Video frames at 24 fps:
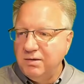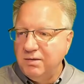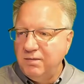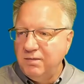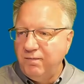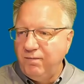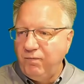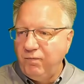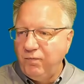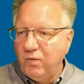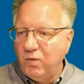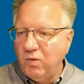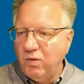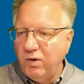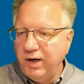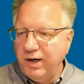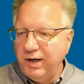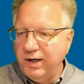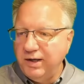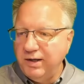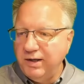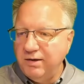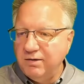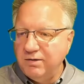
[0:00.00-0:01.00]
right,
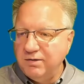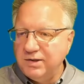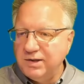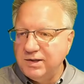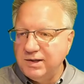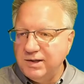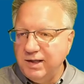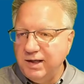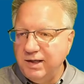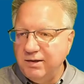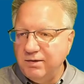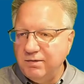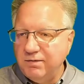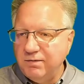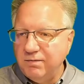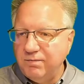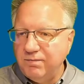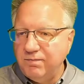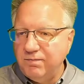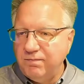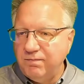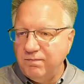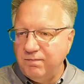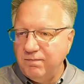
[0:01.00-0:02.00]
it'll
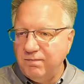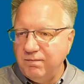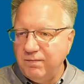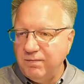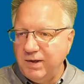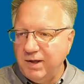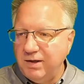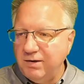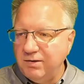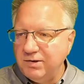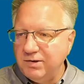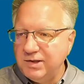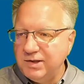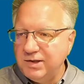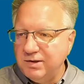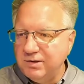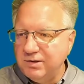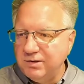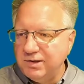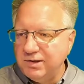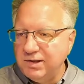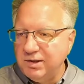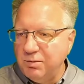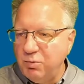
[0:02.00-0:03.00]
still
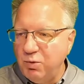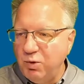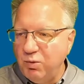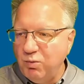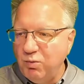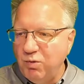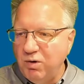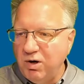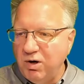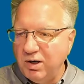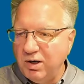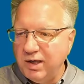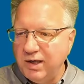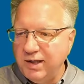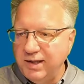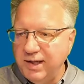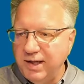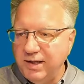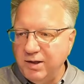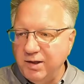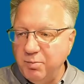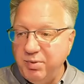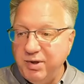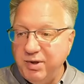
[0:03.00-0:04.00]
somewhat work, and then the
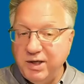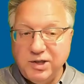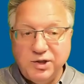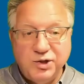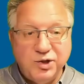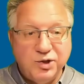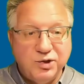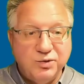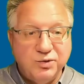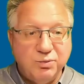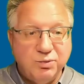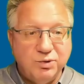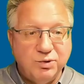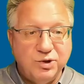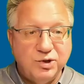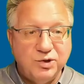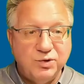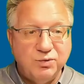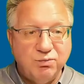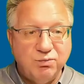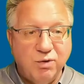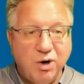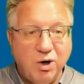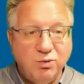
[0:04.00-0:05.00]
pictures will just
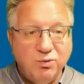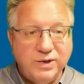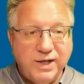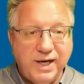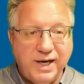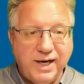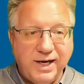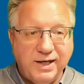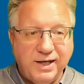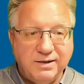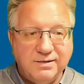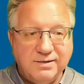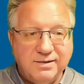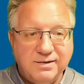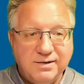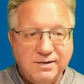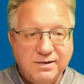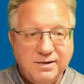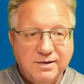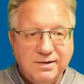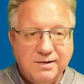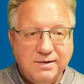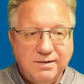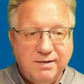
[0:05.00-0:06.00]
rotate
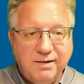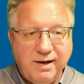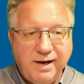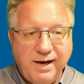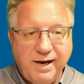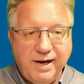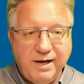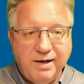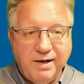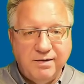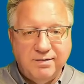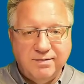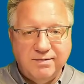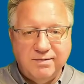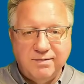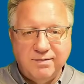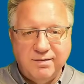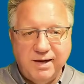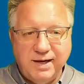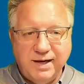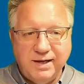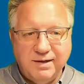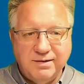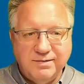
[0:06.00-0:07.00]

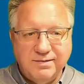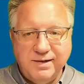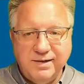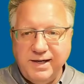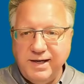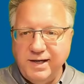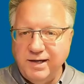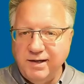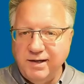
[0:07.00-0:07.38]
as needed.